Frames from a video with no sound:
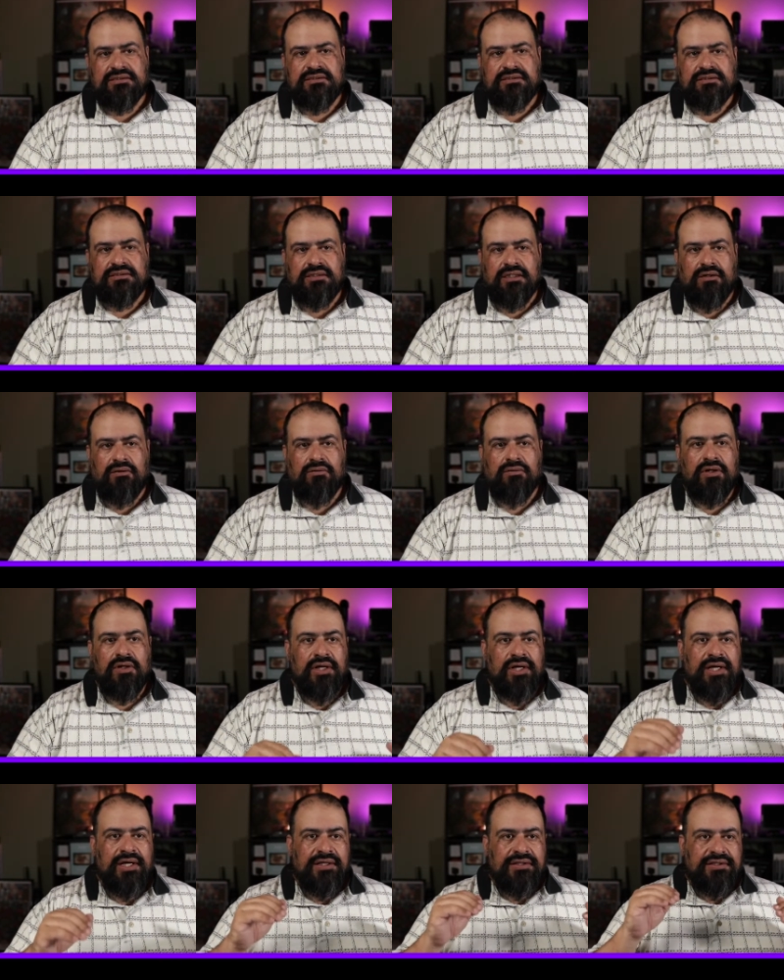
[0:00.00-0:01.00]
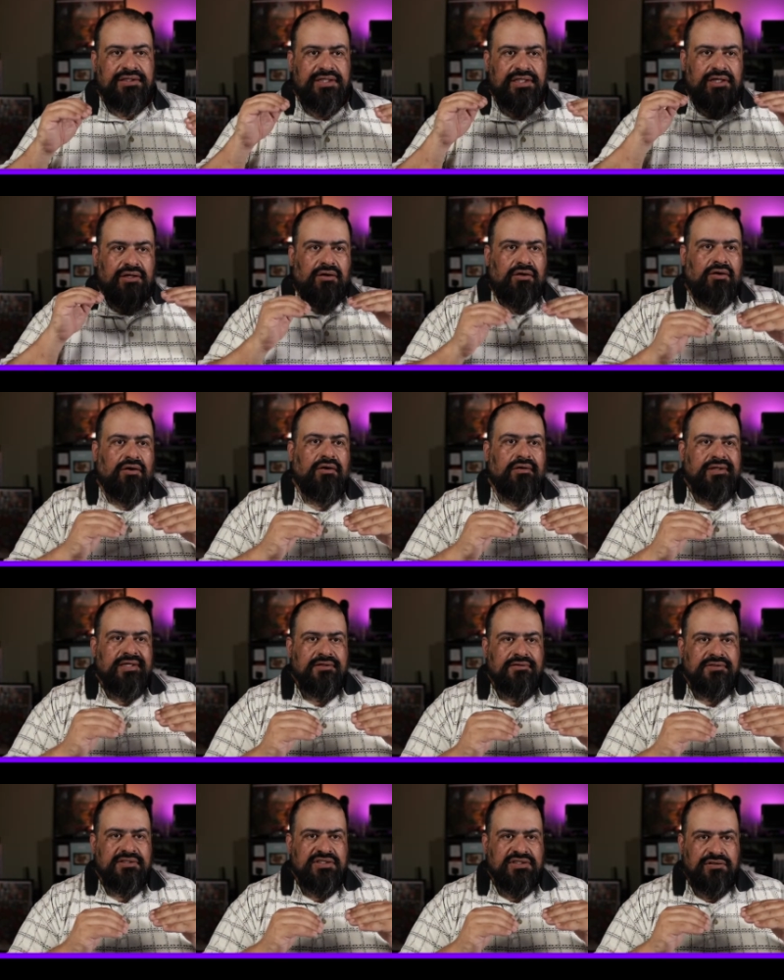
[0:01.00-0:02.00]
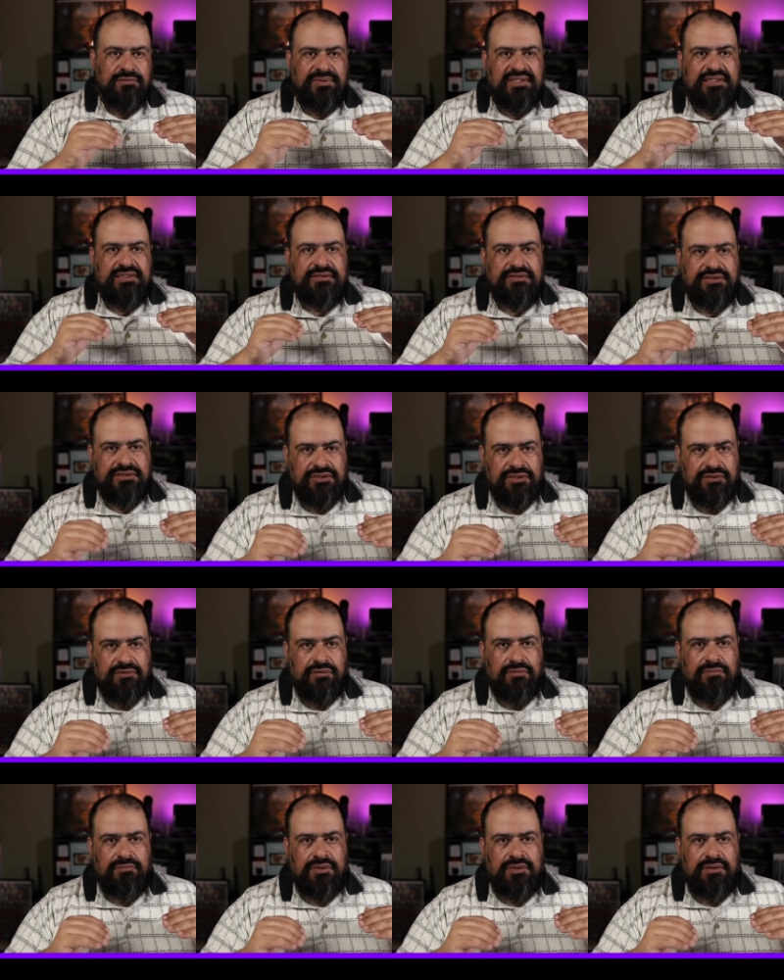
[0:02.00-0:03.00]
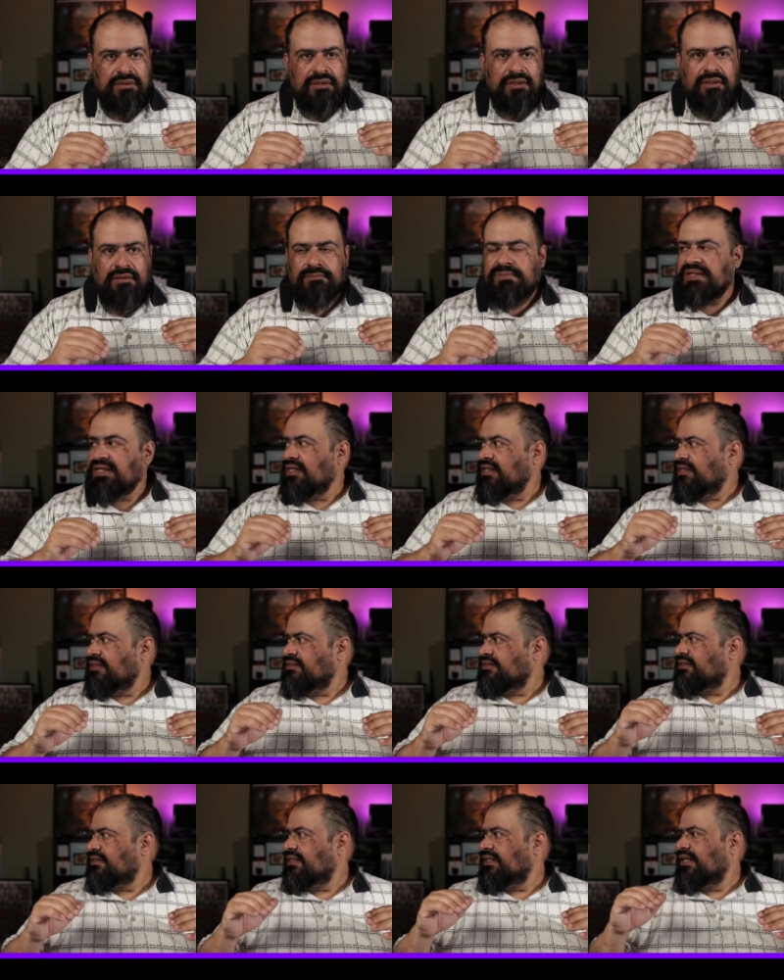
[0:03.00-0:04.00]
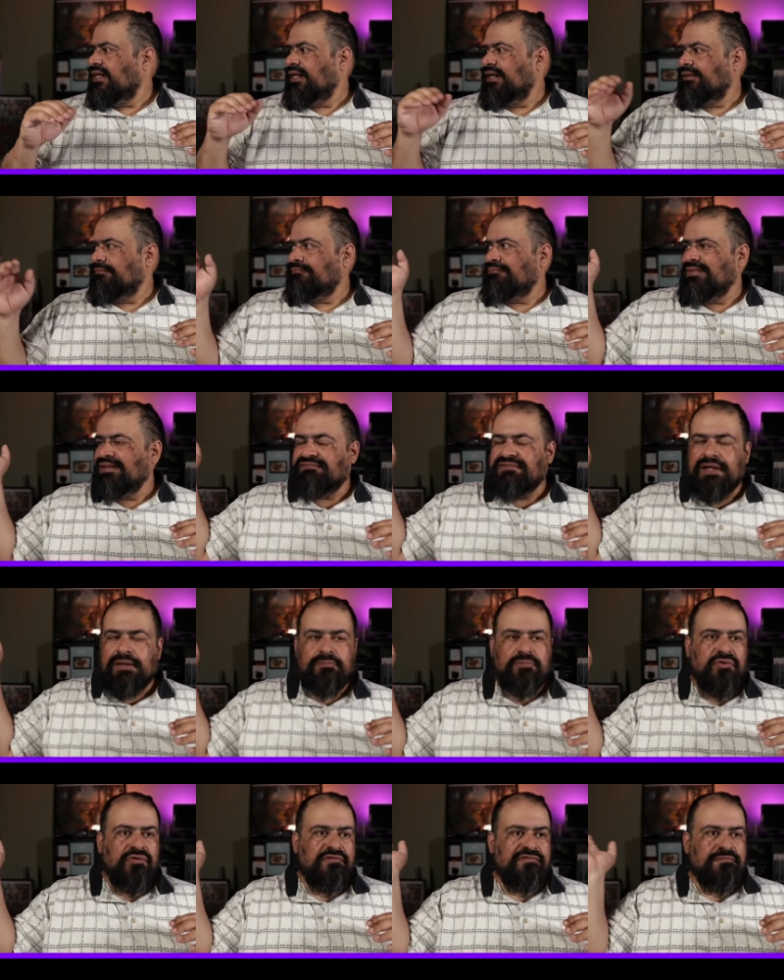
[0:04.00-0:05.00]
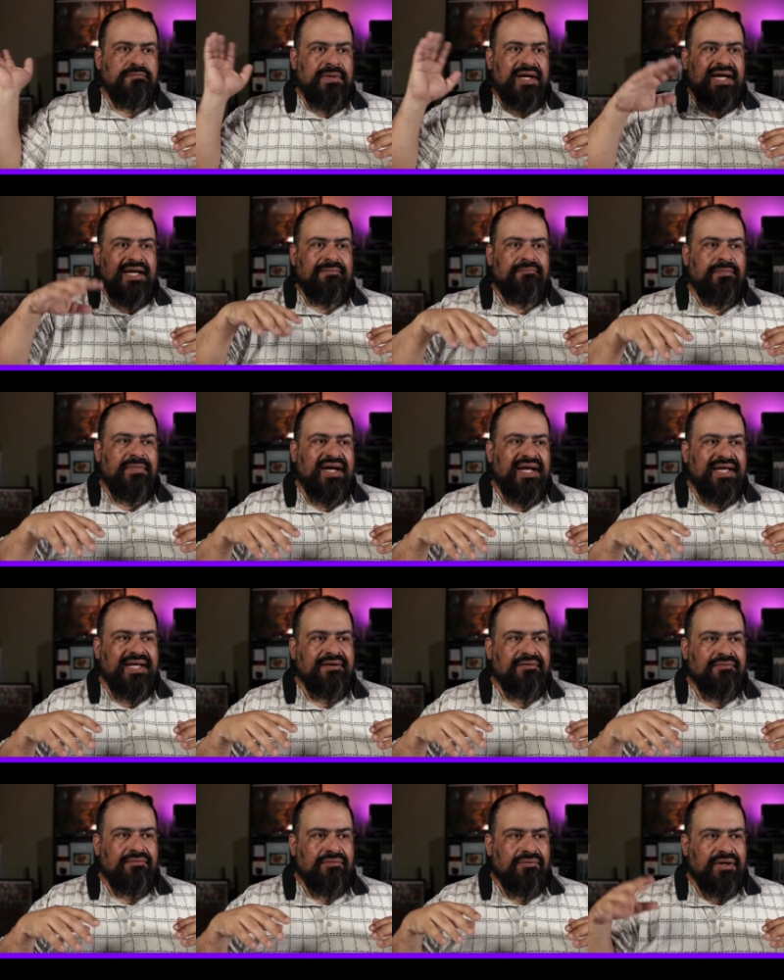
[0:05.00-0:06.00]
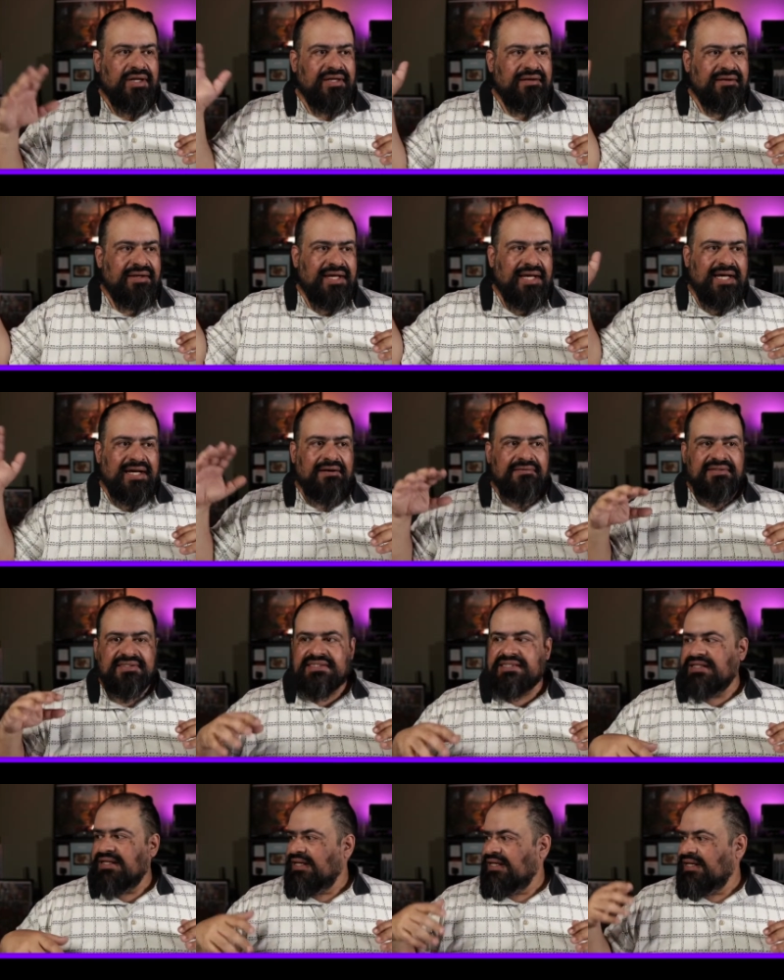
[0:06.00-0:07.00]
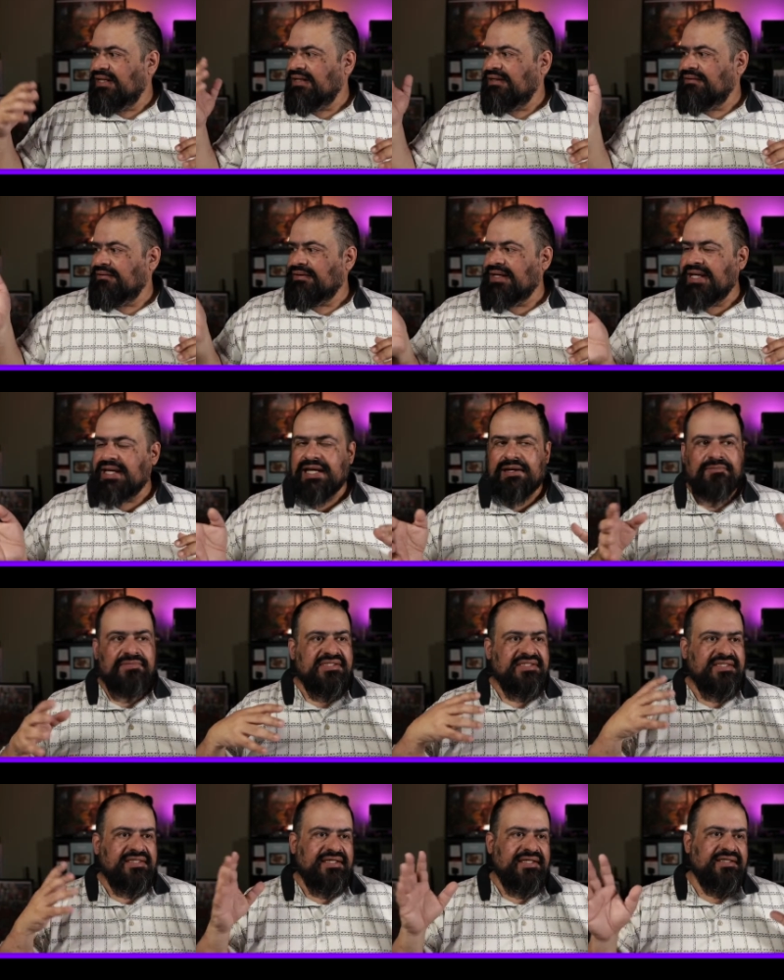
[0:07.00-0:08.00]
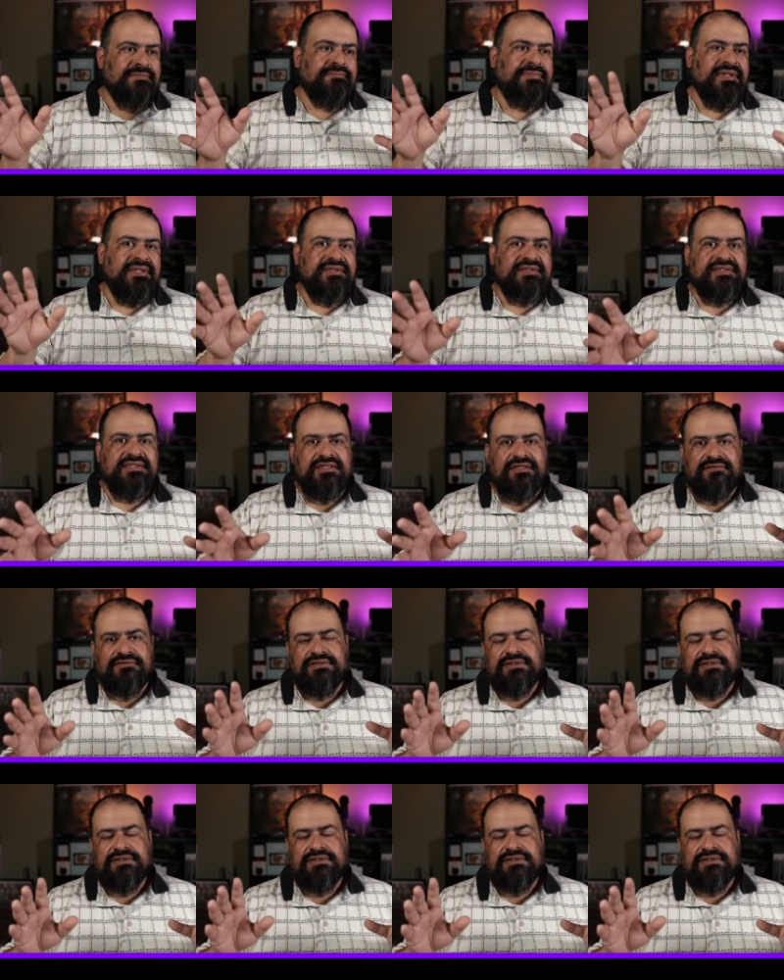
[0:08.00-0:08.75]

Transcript: So the audio is going to be the zoom because uh, if I move my mic right now, it's going to hit a camera, it's going to hit a bunch of stuff.